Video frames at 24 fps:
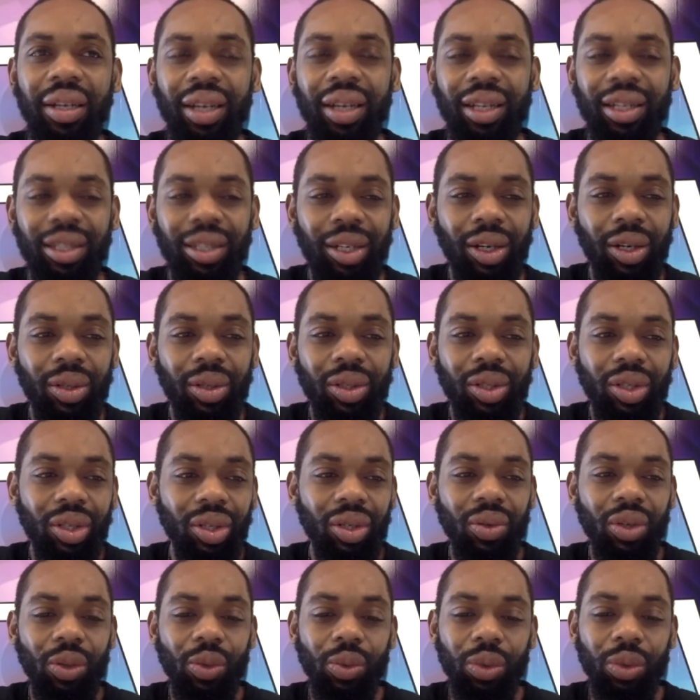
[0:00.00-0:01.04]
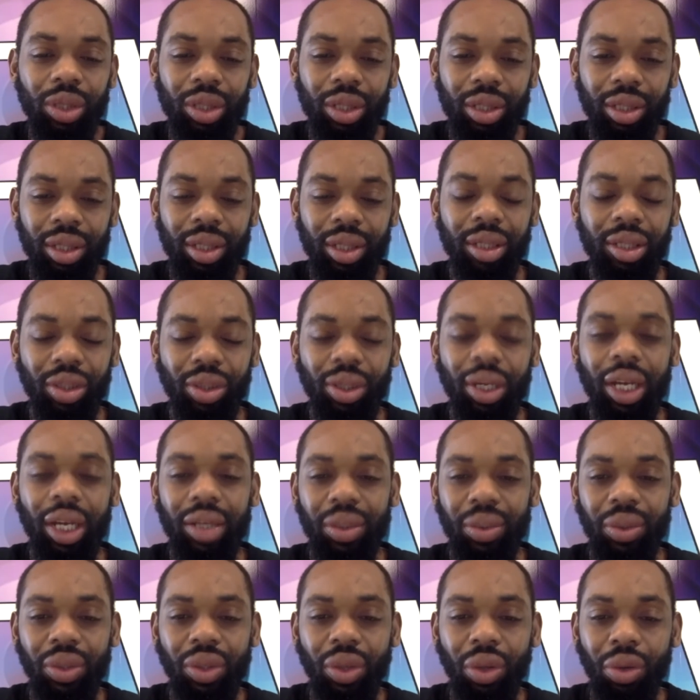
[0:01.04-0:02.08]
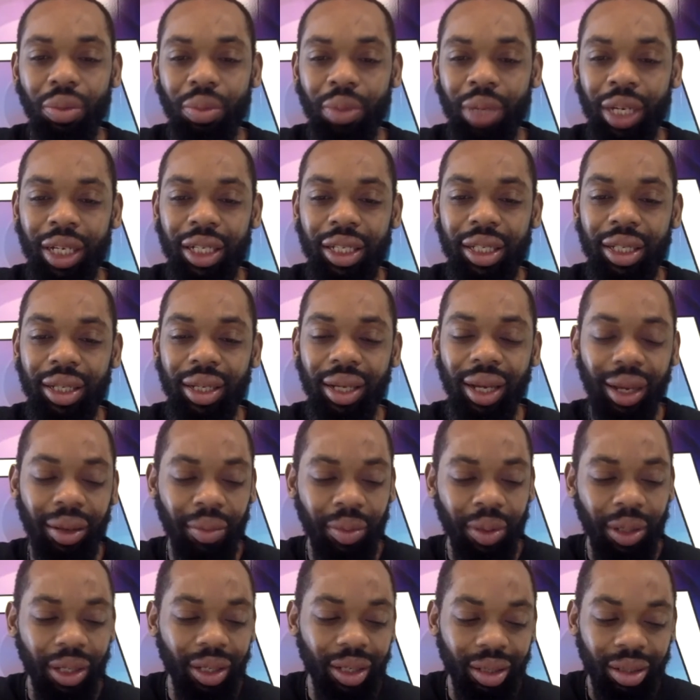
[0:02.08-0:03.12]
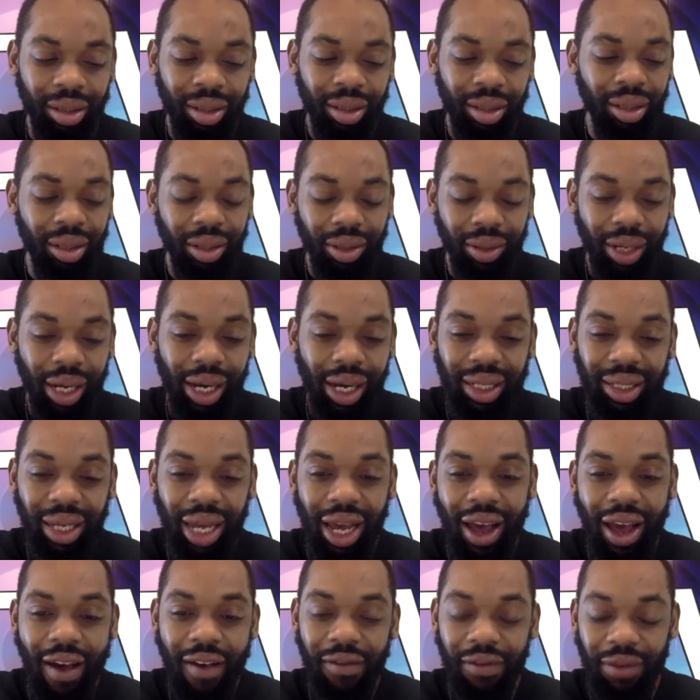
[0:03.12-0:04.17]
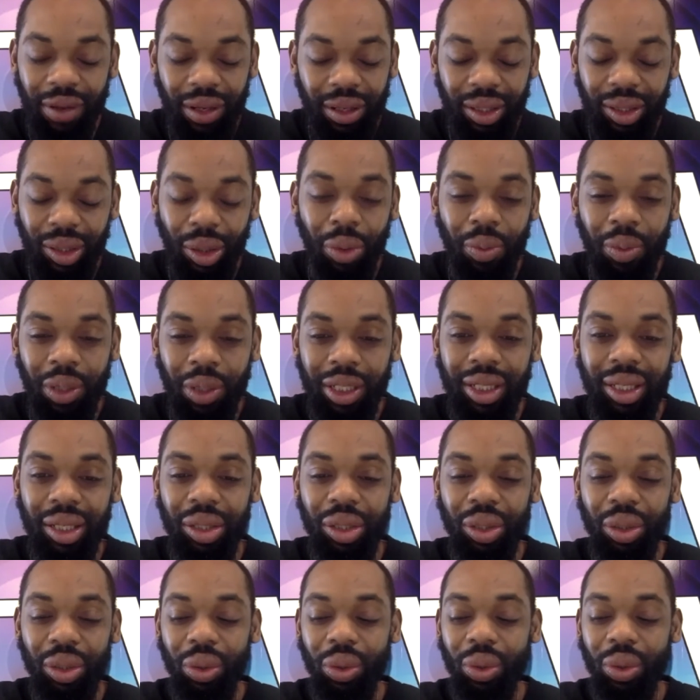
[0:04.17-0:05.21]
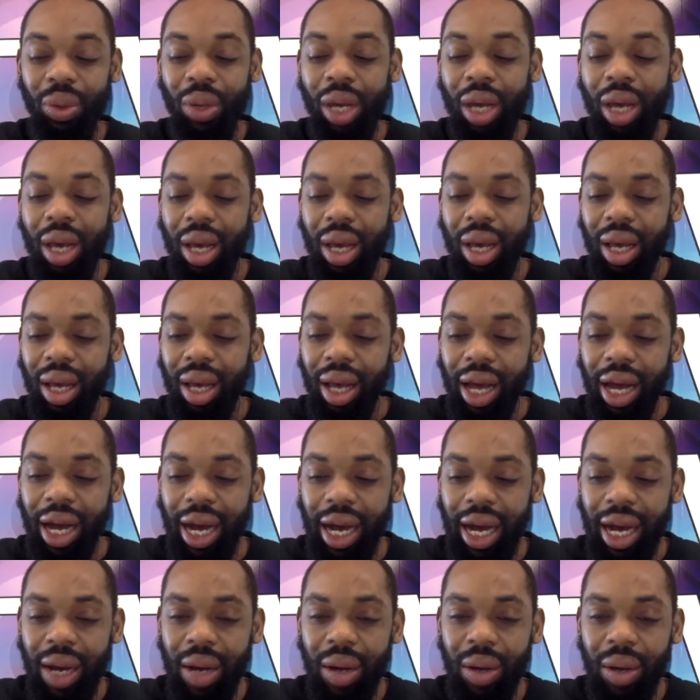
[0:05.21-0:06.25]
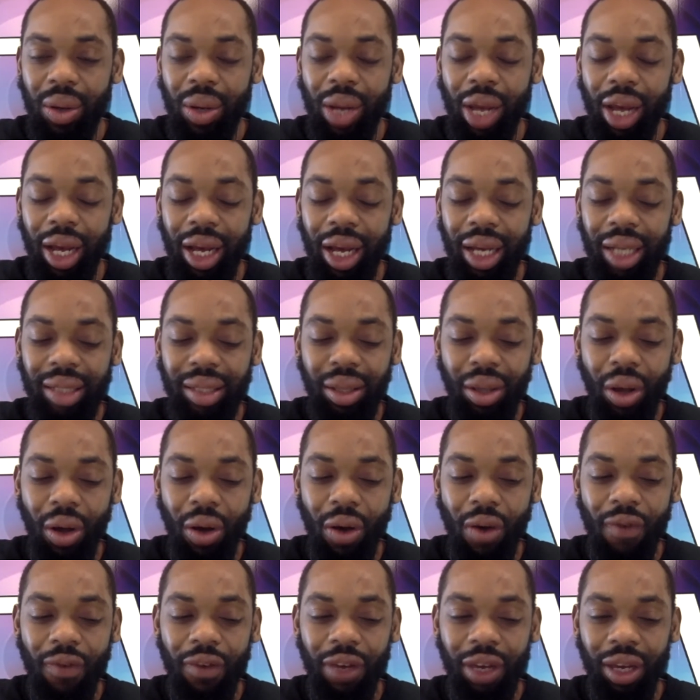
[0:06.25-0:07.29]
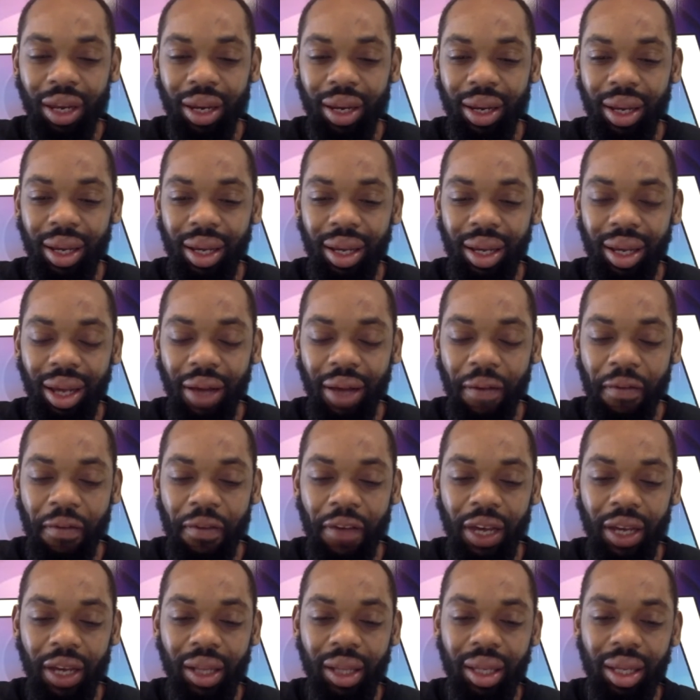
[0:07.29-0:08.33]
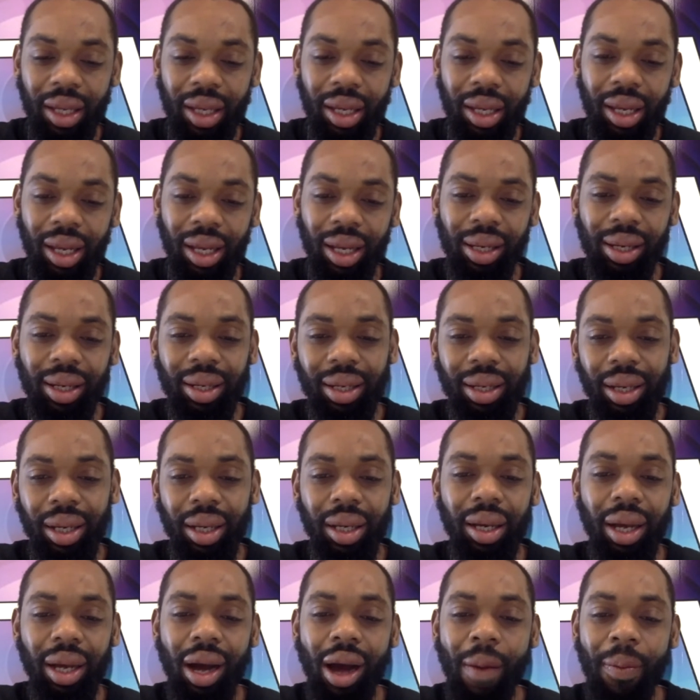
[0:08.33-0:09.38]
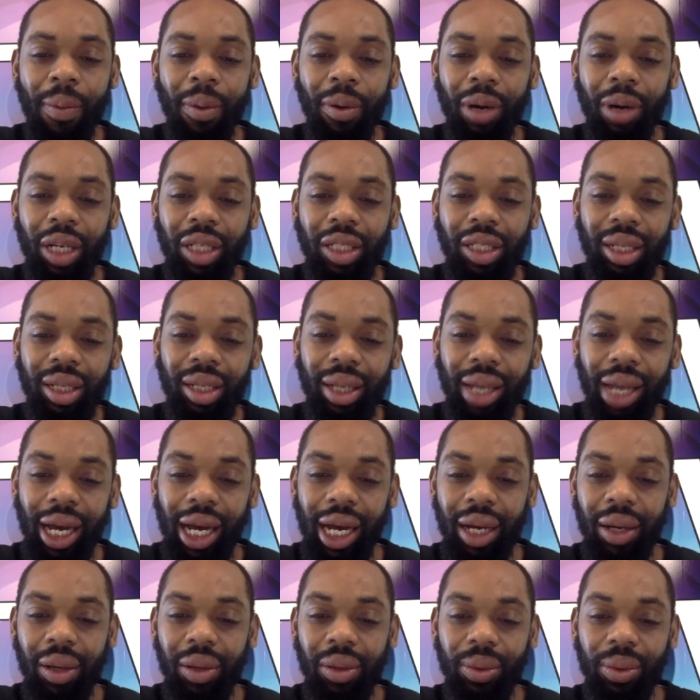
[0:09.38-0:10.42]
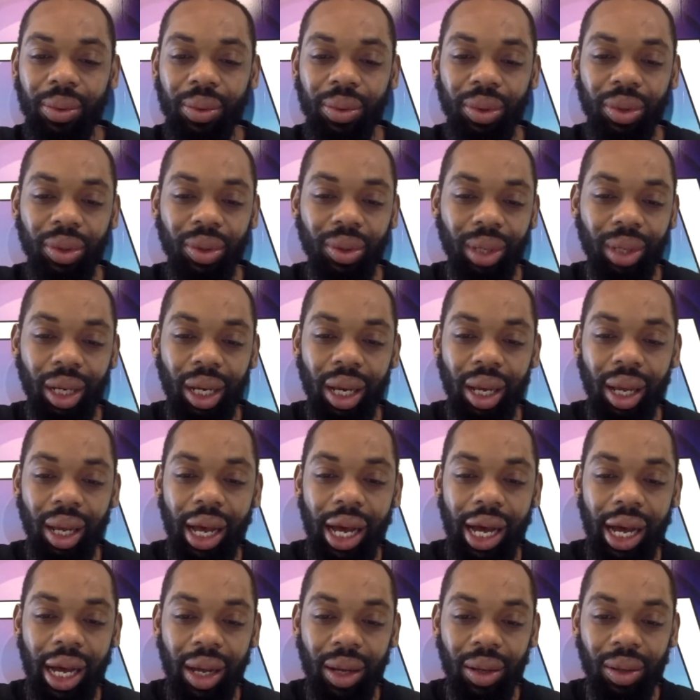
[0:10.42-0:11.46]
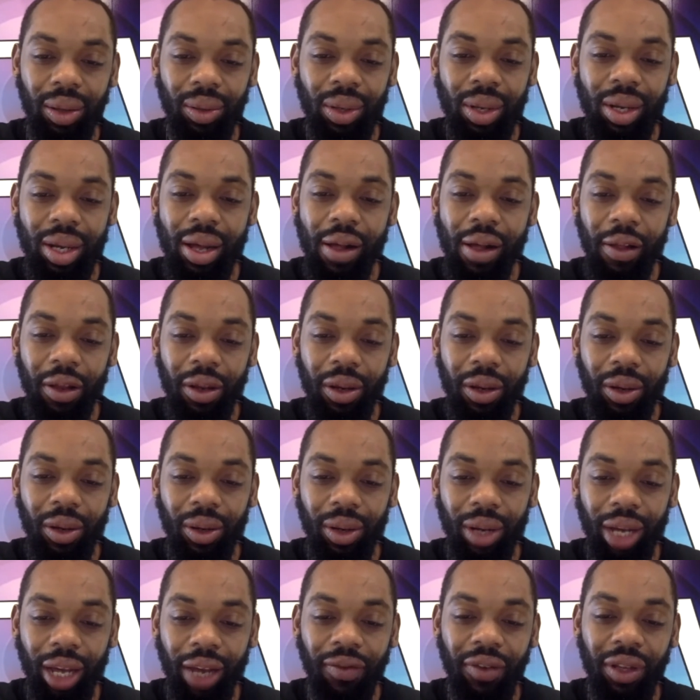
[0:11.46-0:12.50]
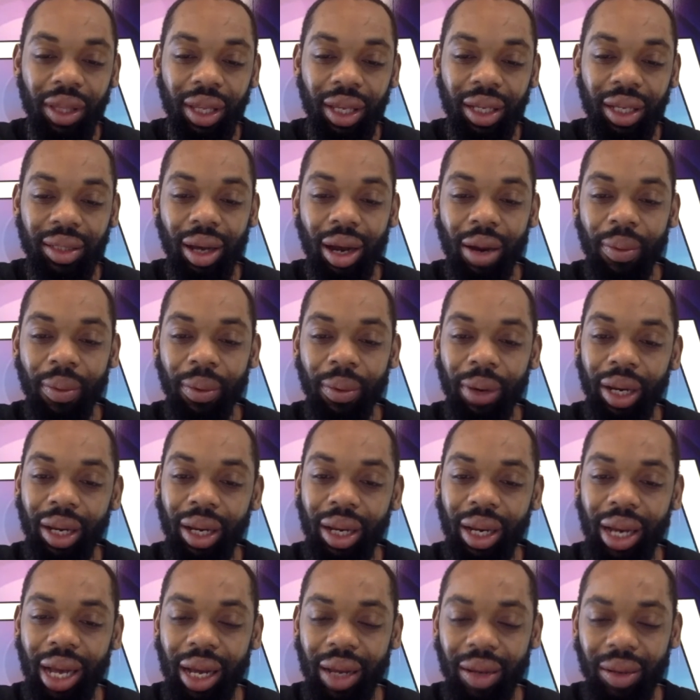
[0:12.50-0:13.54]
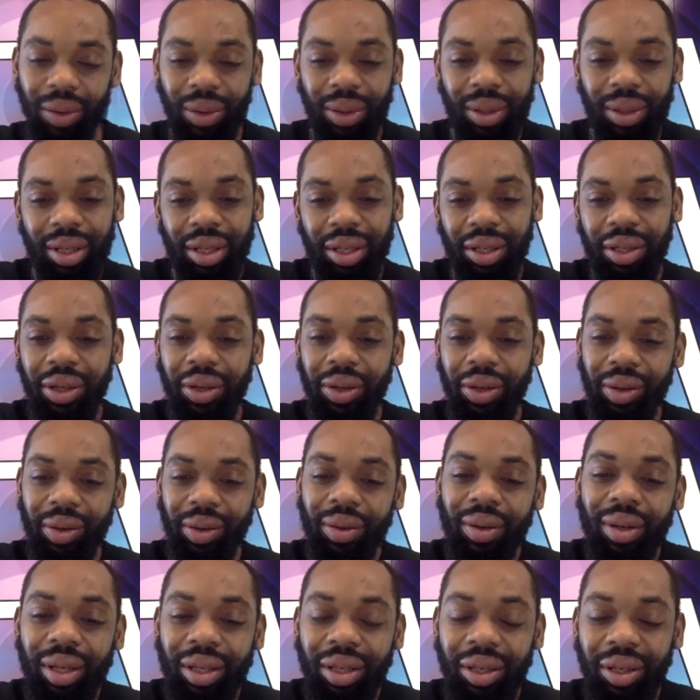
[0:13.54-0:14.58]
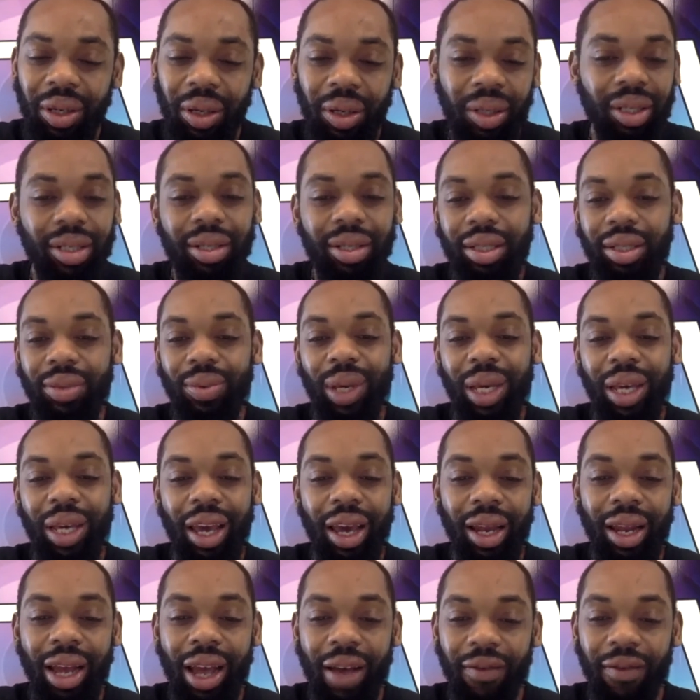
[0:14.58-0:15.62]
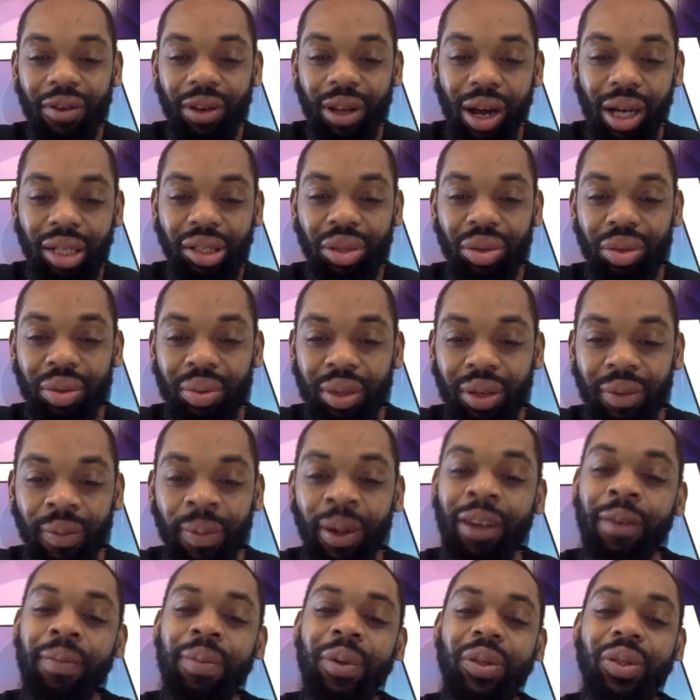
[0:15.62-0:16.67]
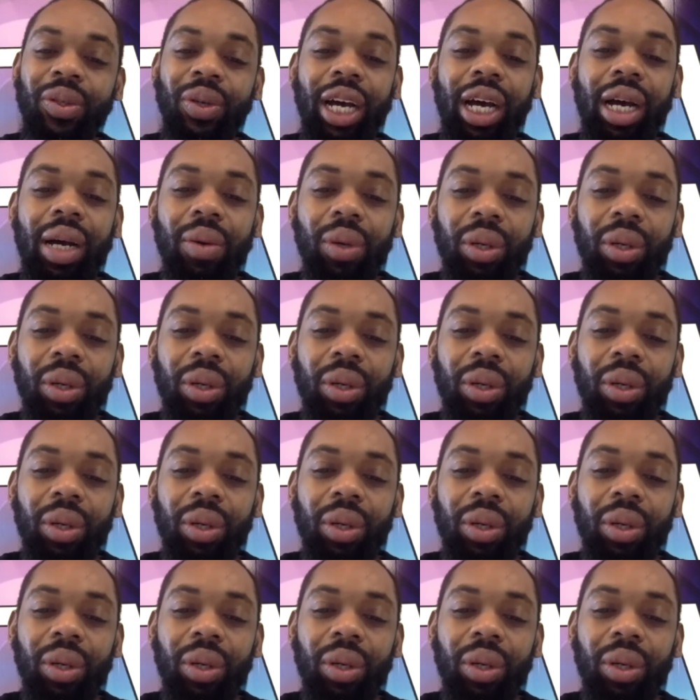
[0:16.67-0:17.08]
you know you, you, guys do so much? Um, you guys have so much to do. How has COVID affected the operation? How you got, how you know everything's operated? How you know you know because we can't have large groups of people. So how